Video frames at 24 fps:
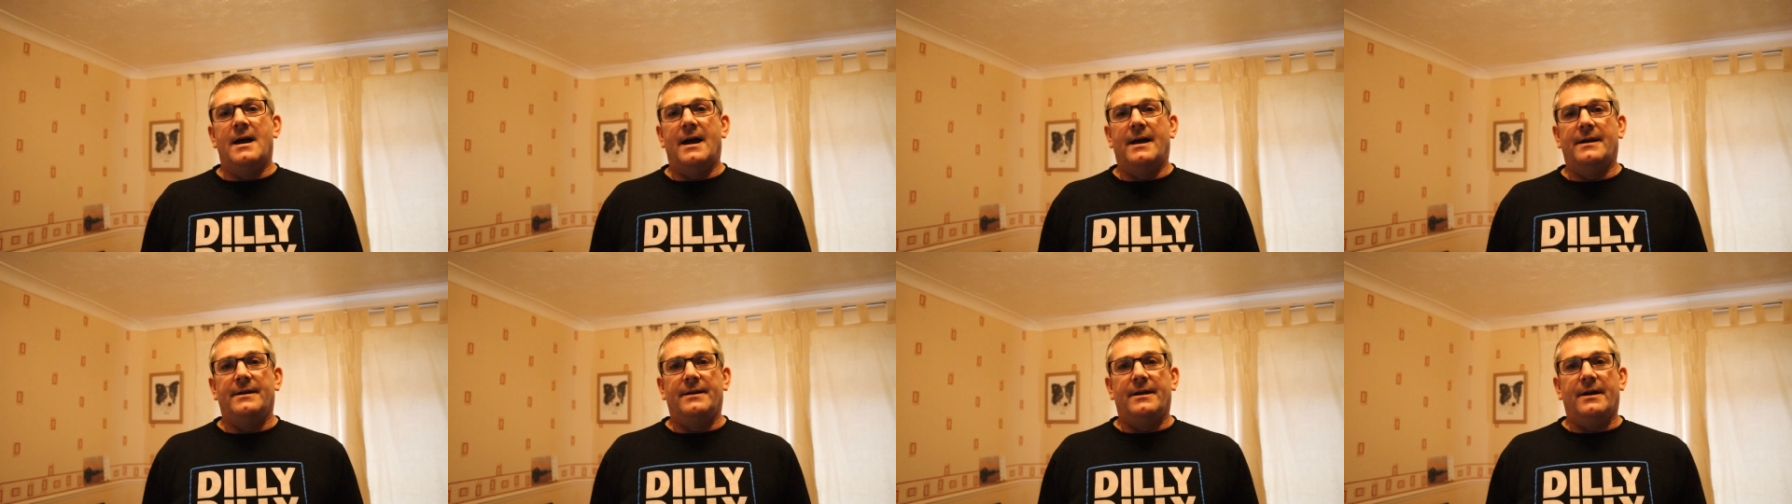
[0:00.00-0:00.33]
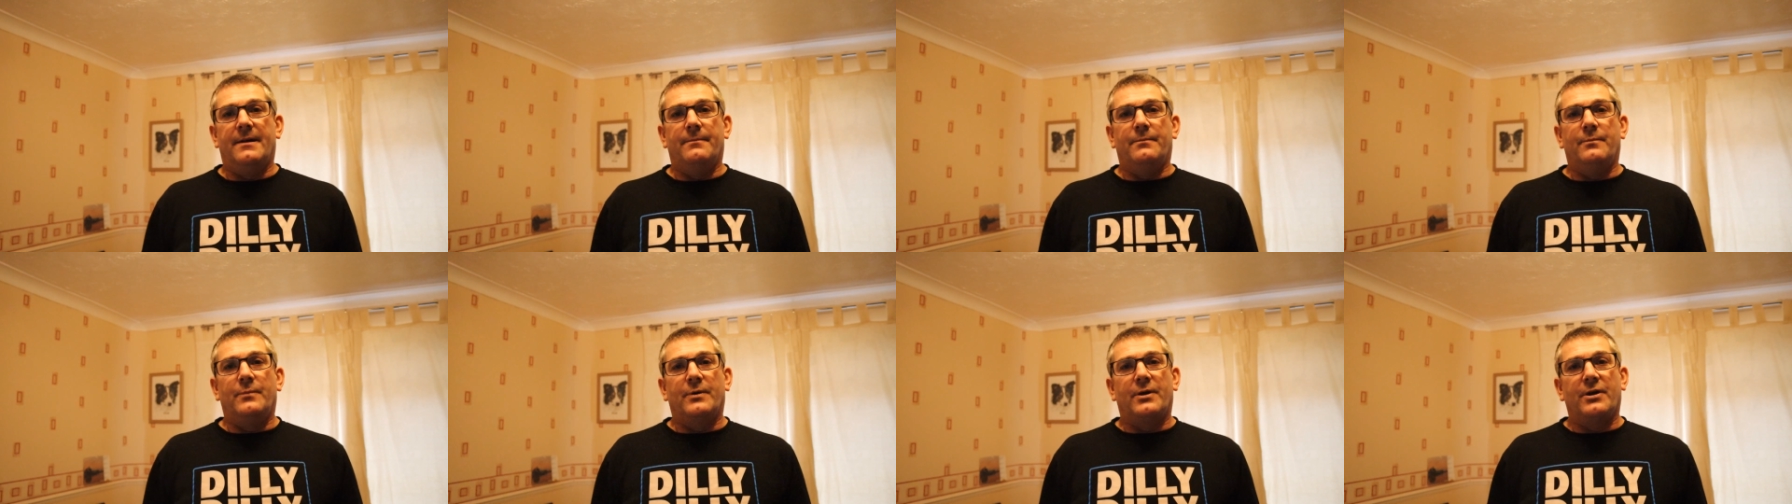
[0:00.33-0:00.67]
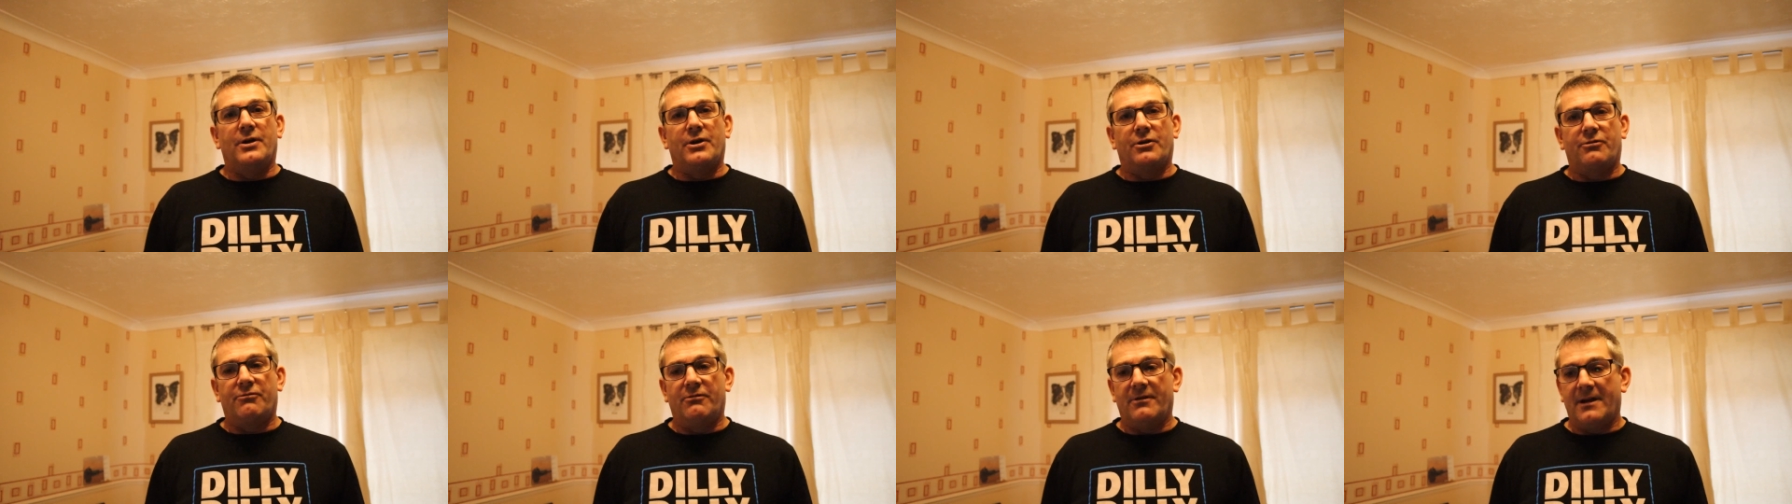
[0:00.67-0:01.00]
and we're
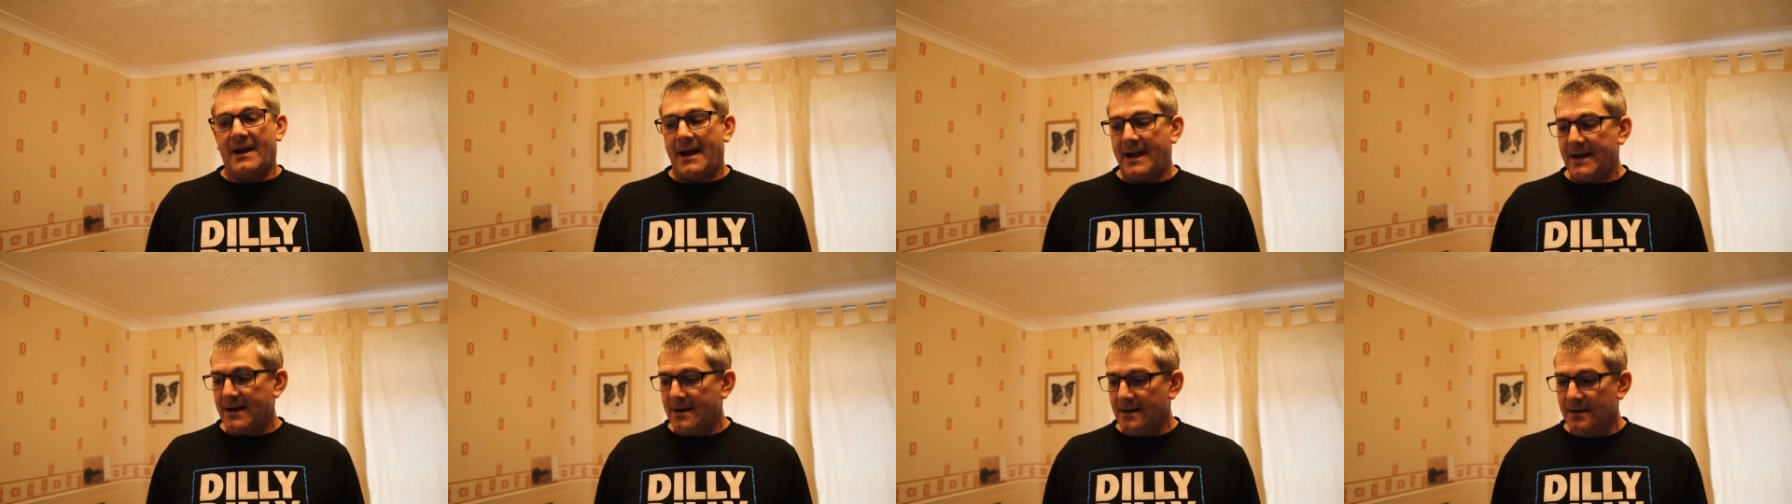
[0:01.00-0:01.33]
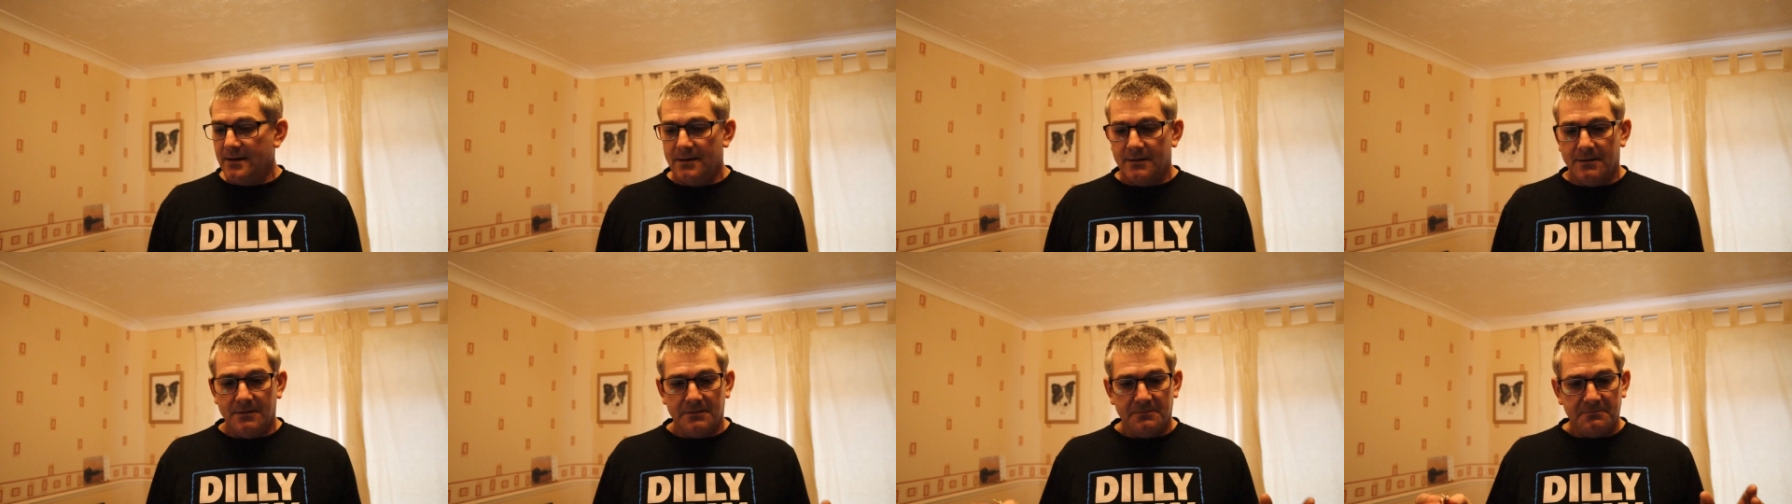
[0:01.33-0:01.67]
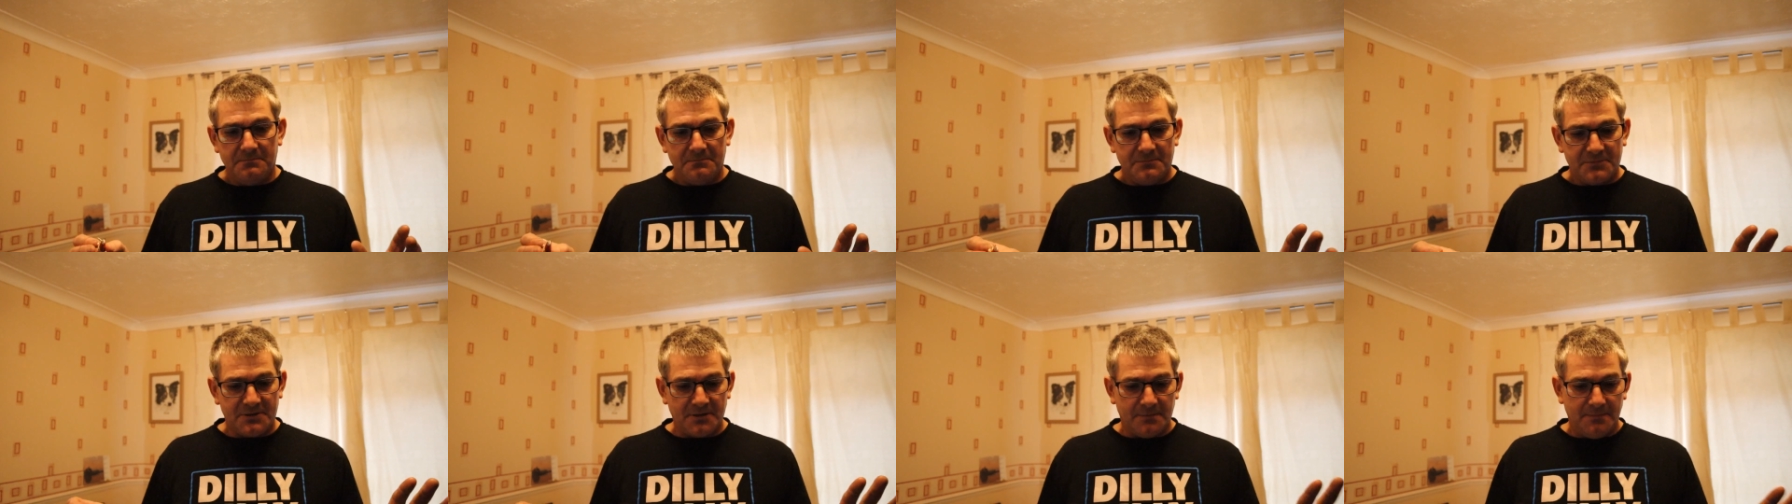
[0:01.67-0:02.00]
going to create
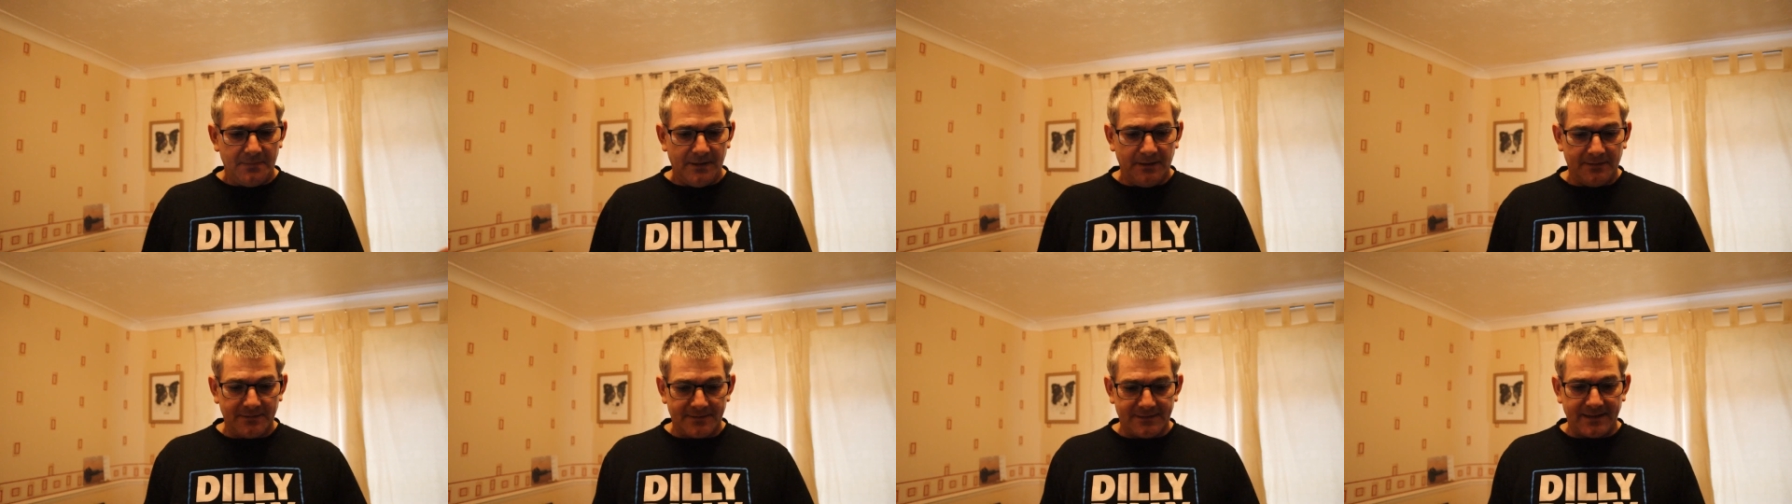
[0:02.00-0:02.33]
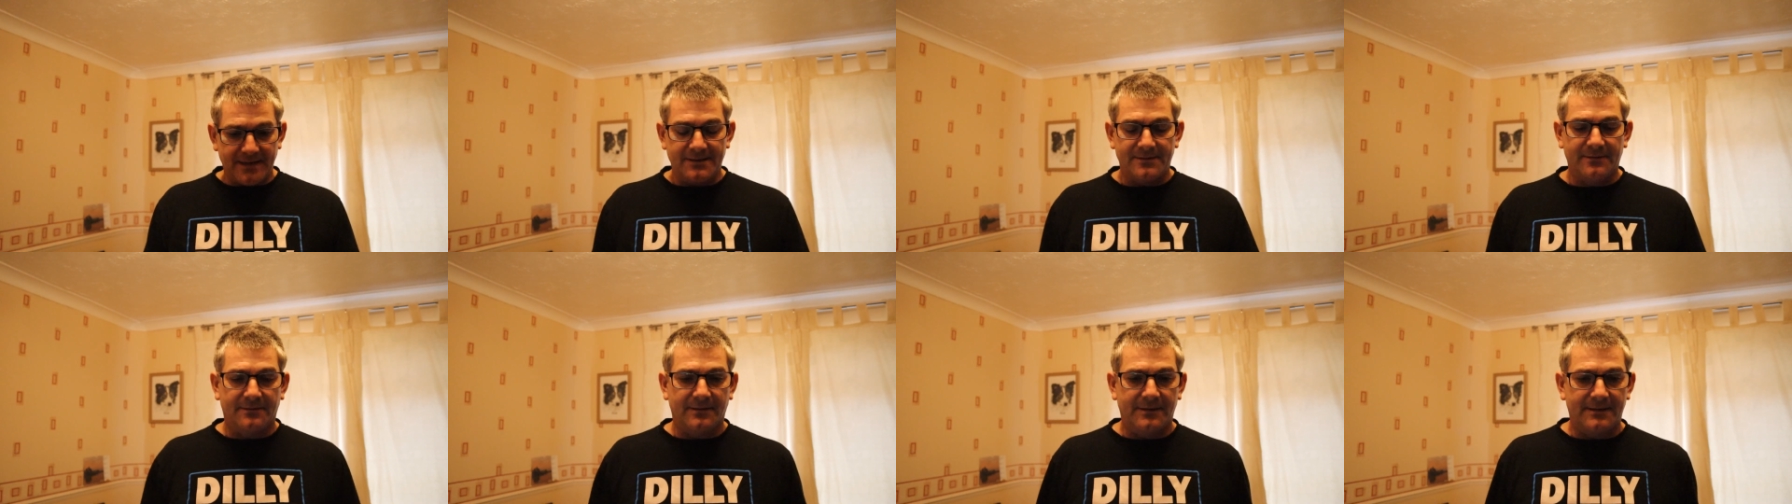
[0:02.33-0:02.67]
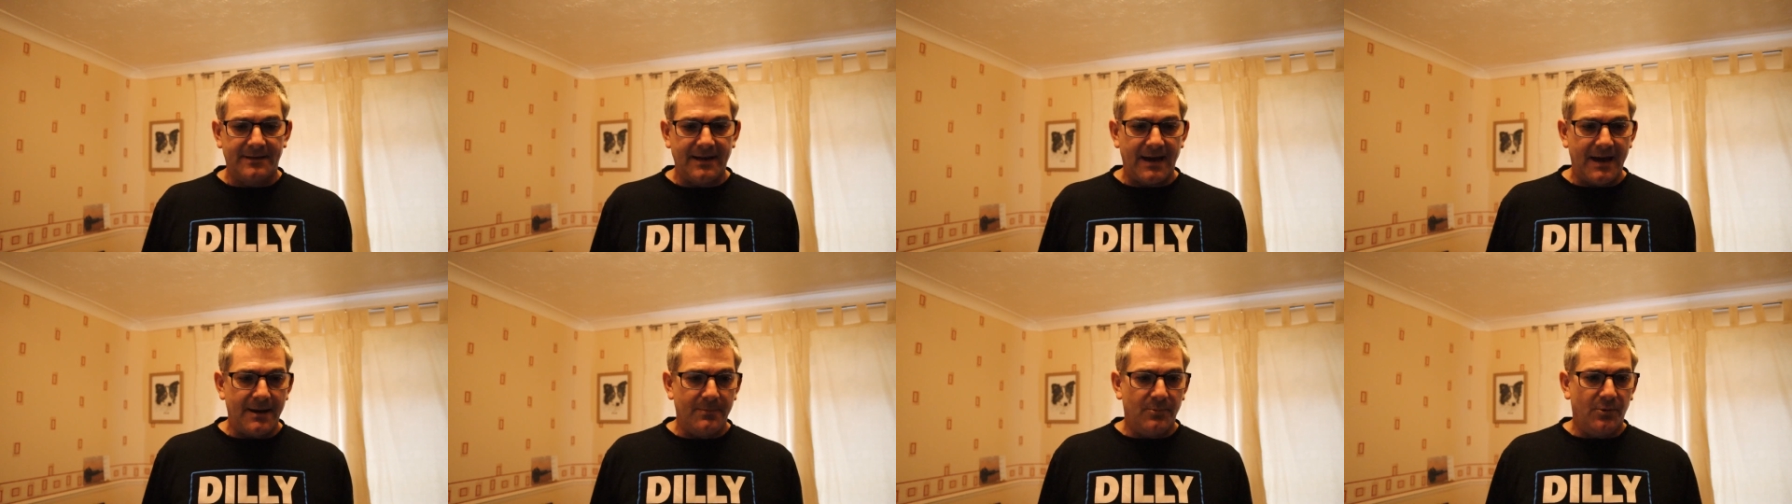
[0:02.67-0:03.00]
some little things on
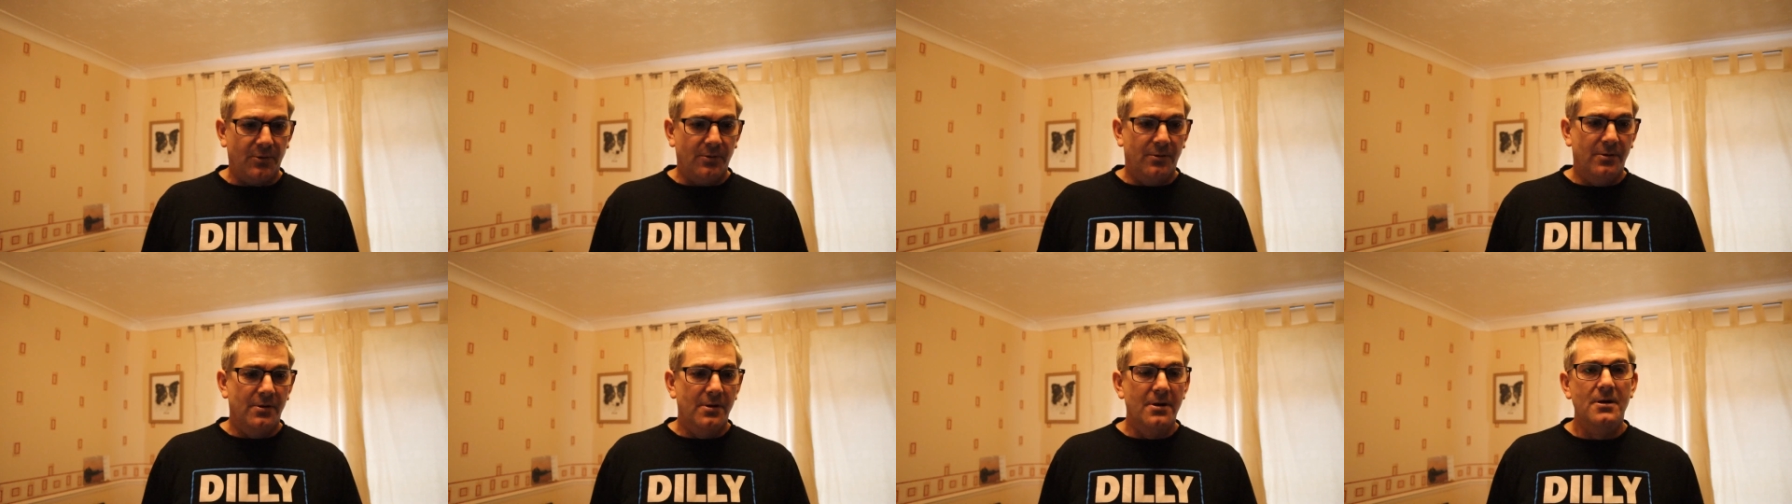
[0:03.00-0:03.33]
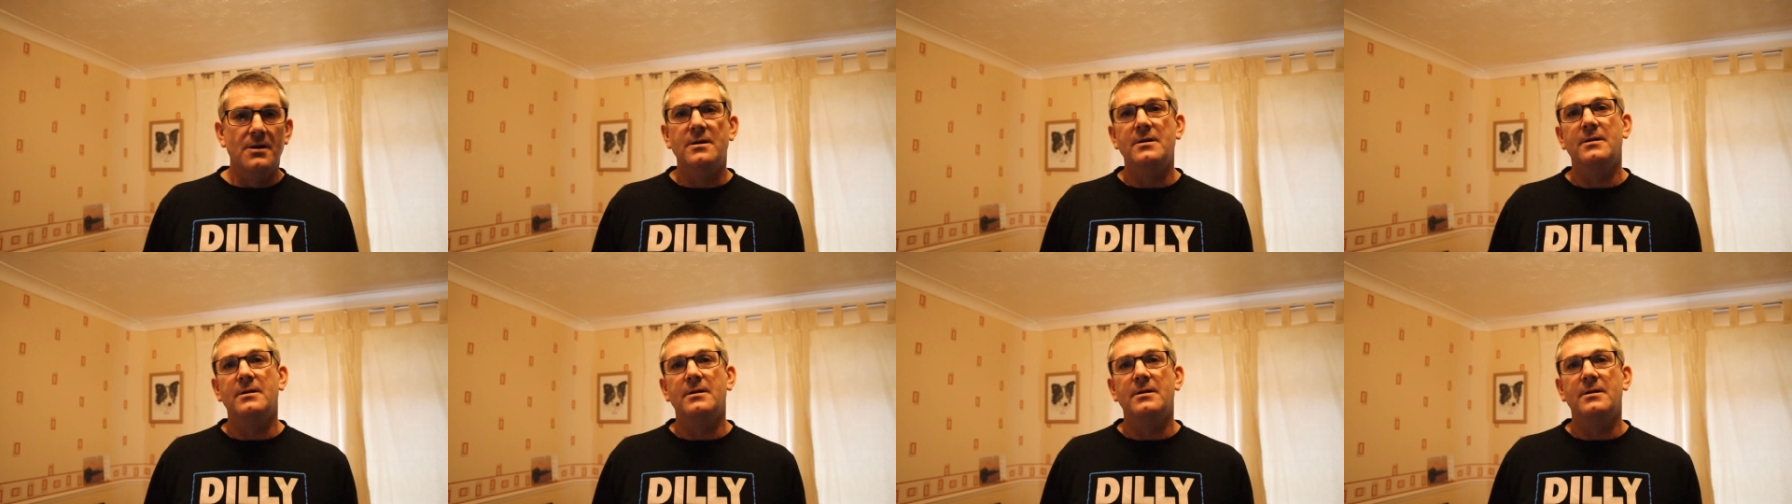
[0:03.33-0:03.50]
the table